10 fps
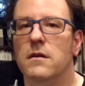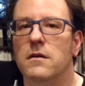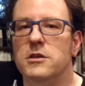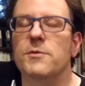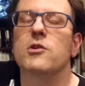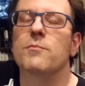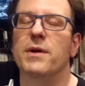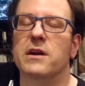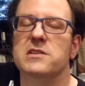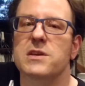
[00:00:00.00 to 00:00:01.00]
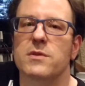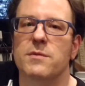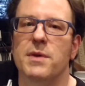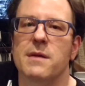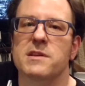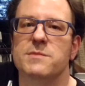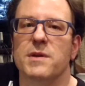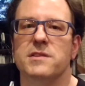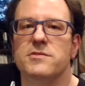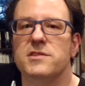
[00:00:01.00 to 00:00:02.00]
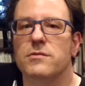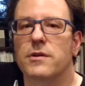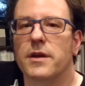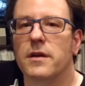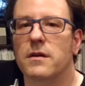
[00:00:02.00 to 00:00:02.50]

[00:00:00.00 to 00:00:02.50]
Do we need to embarrass you with a baby Spencer story?